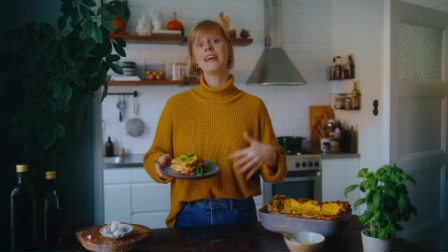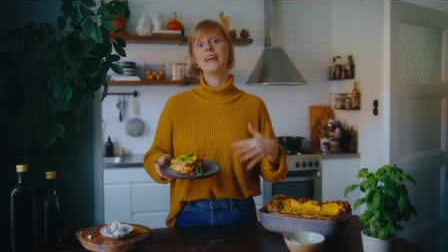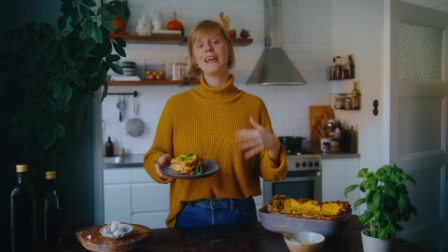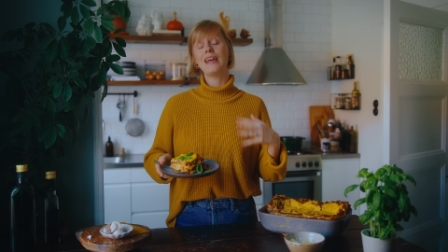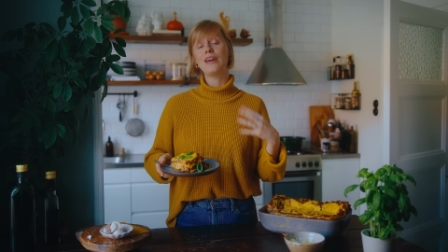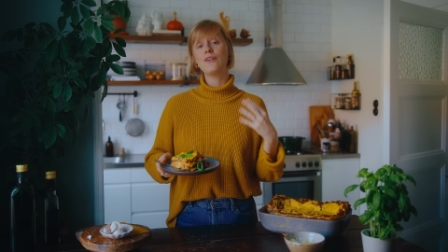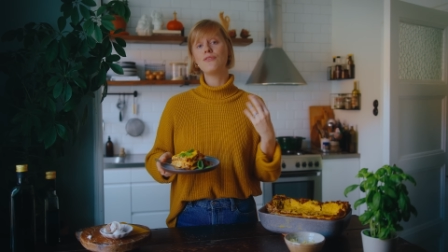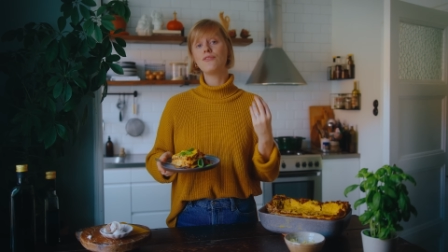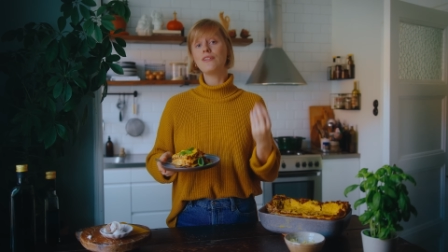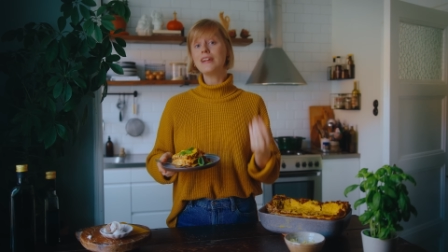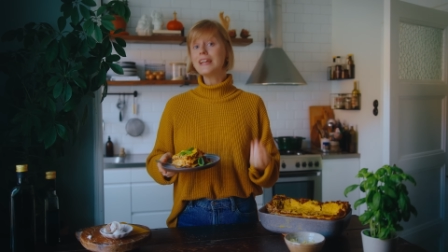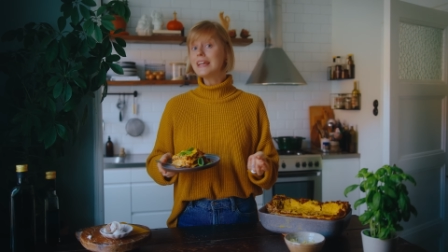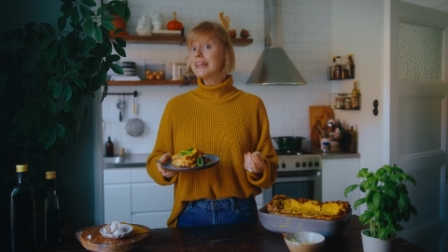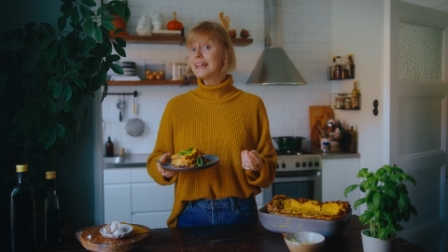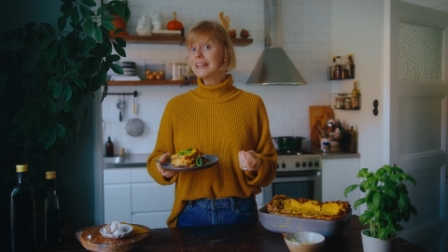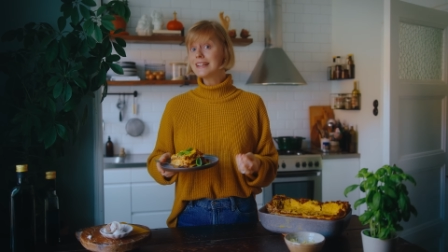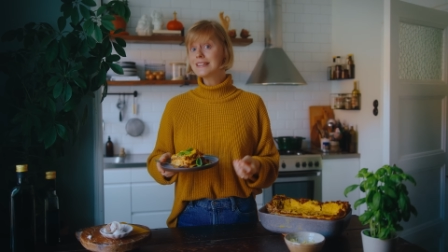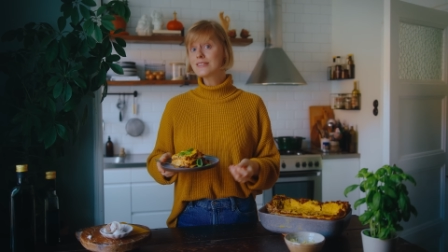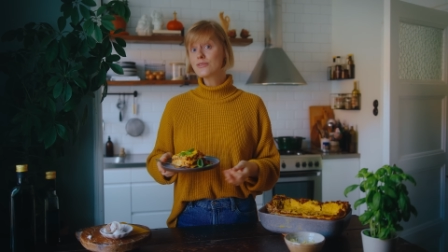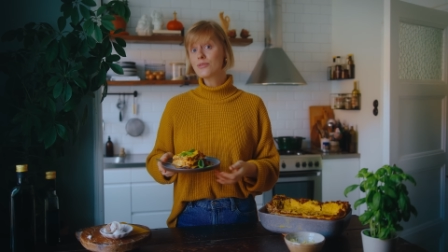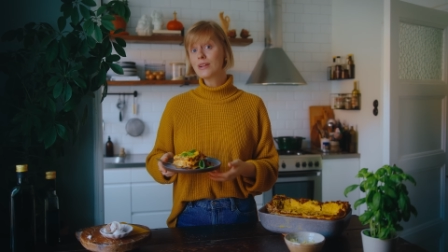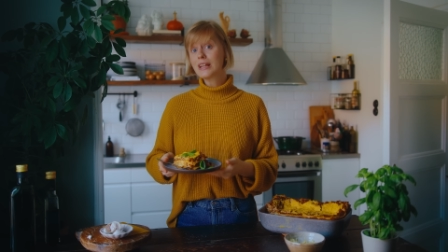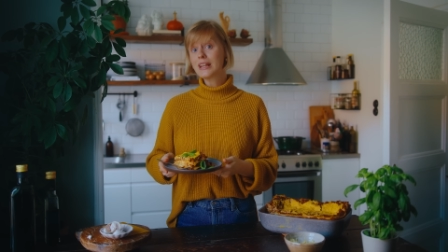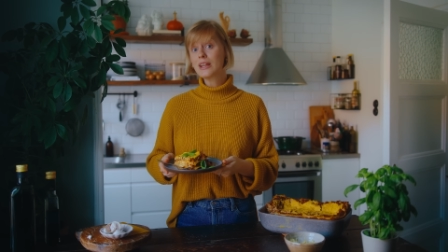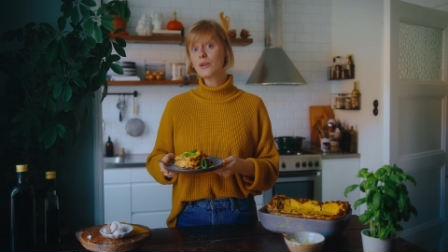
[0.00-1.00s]
It
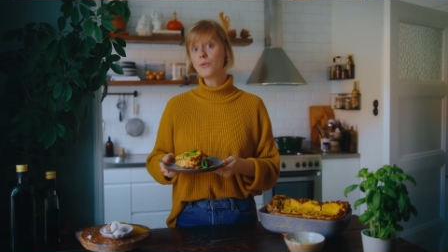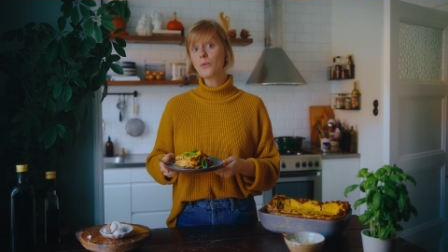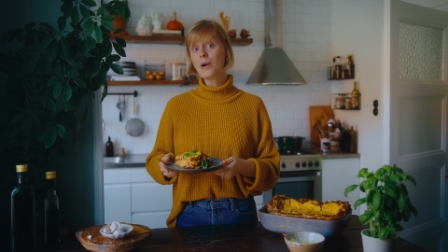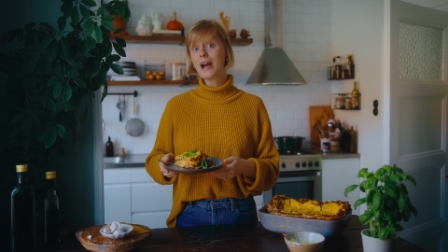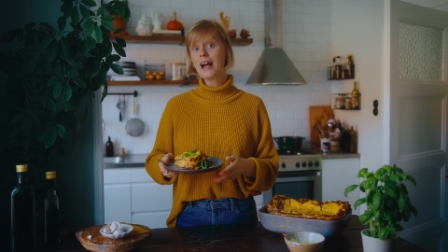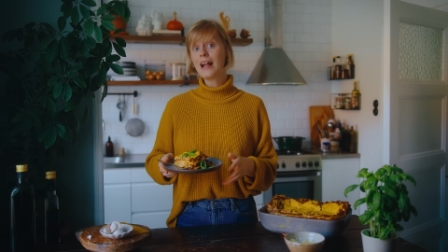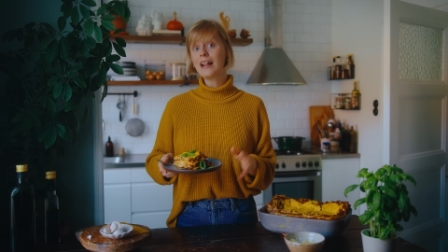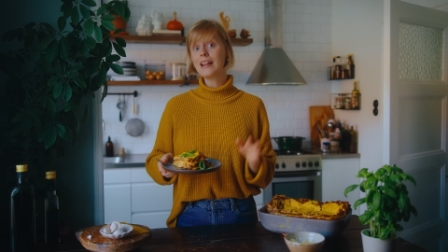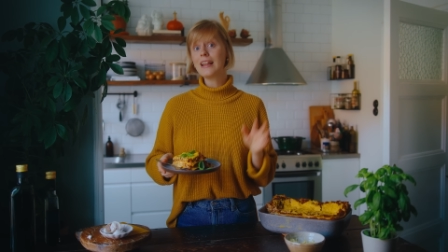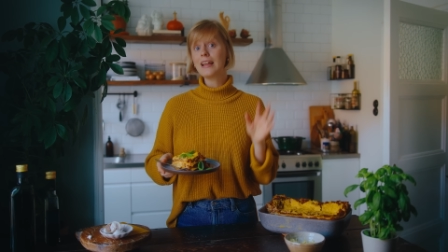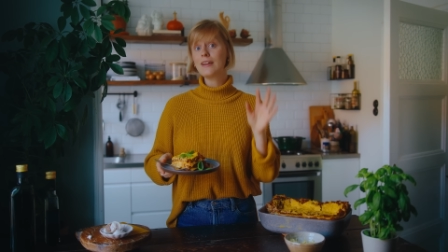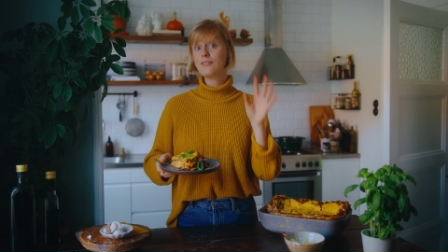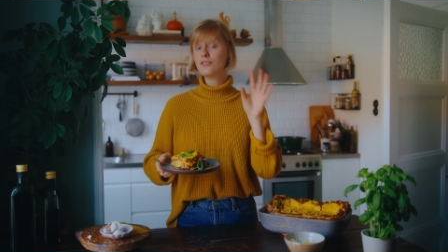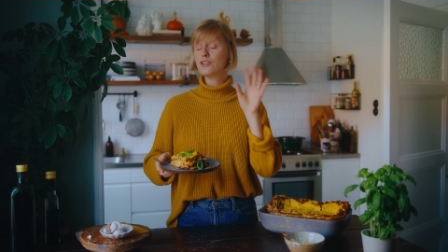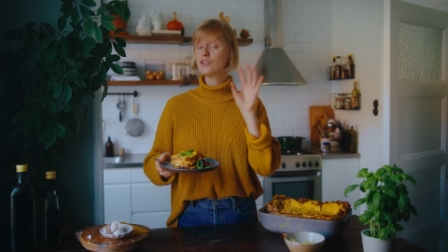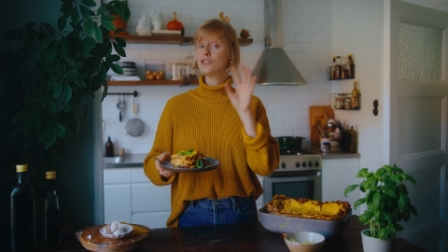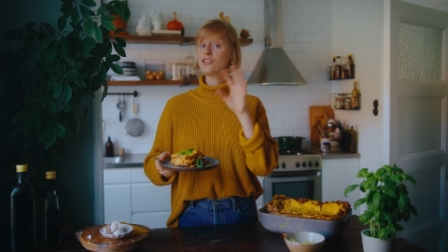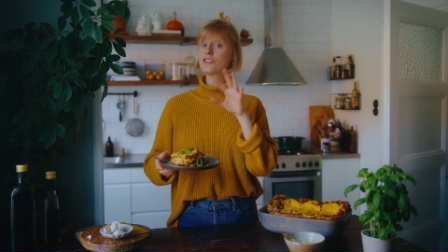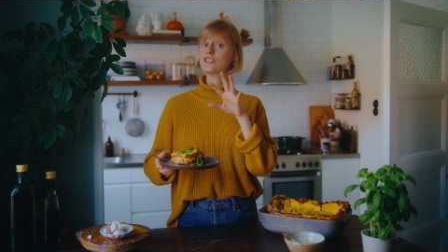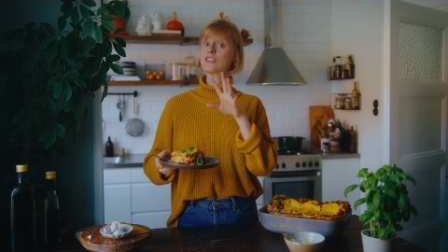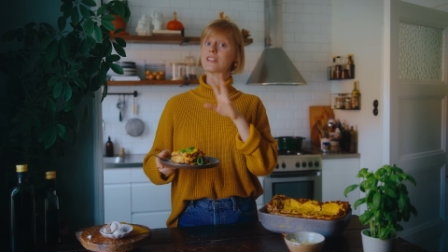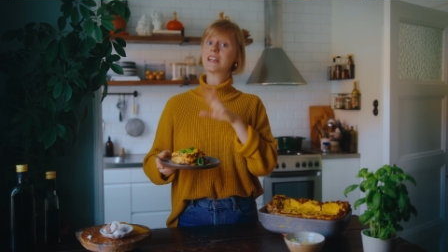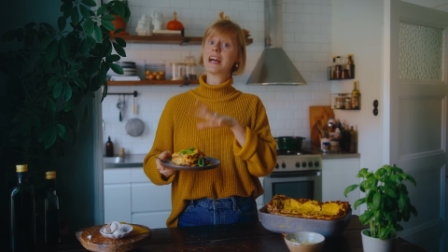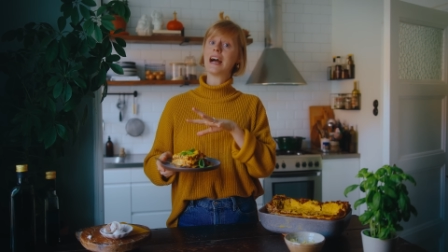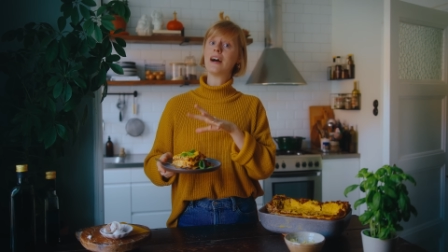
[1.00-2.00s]
reheats really well if you
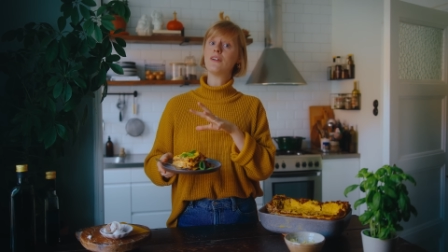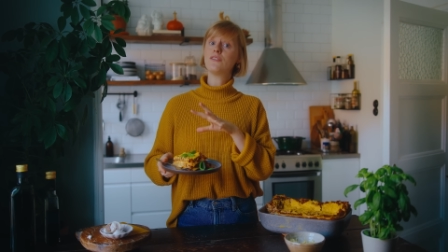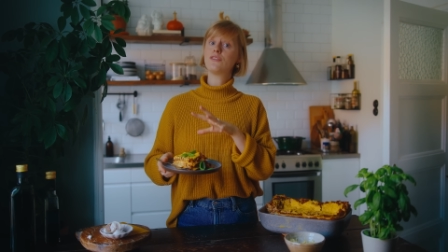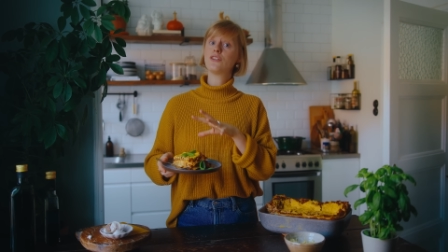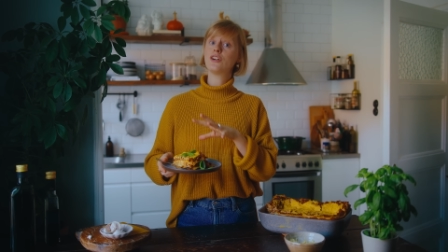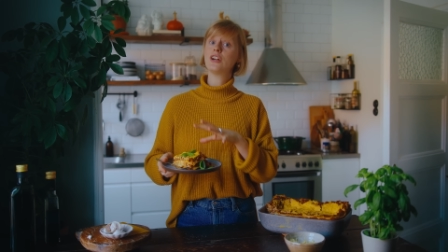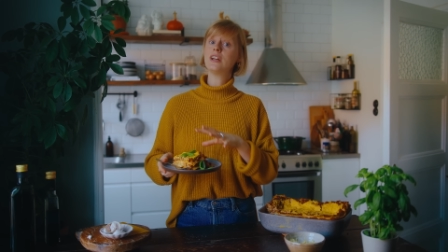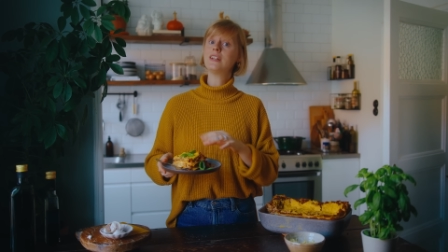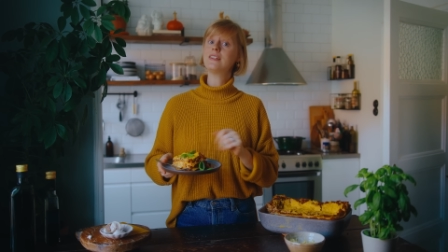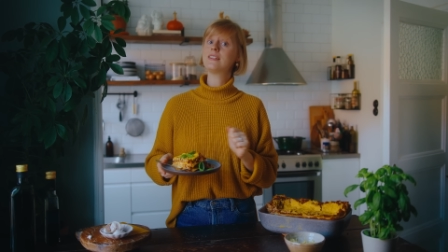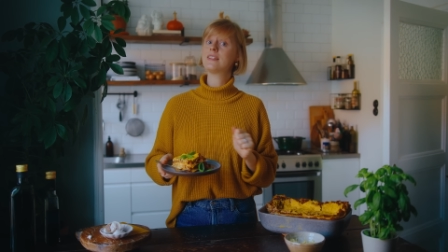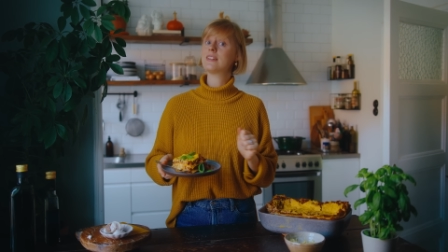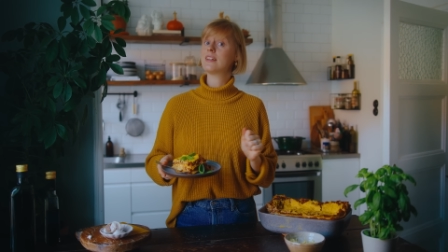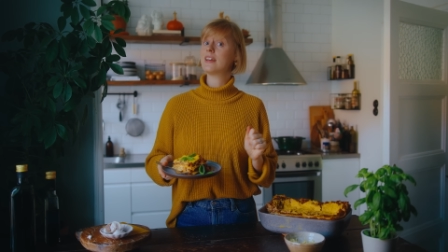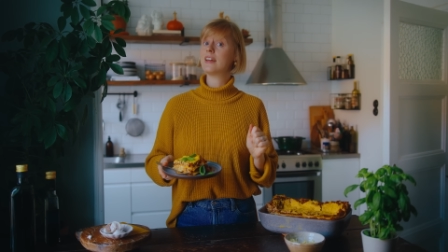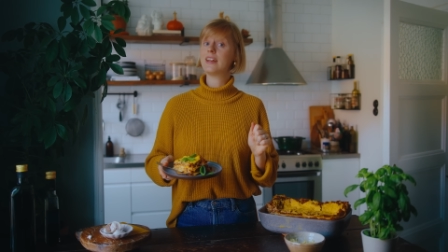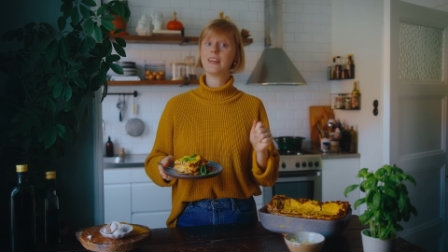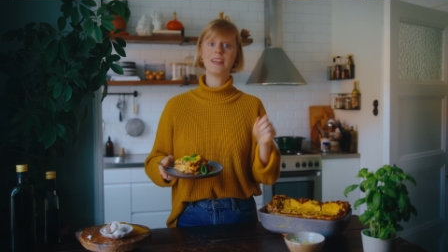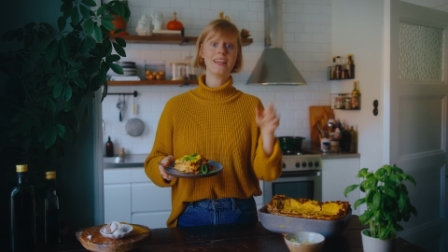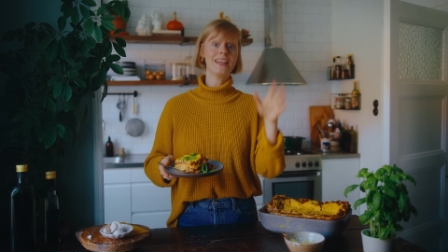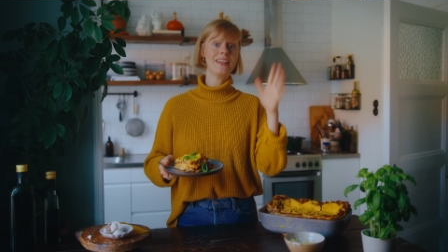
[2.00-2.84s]
just cover it uh,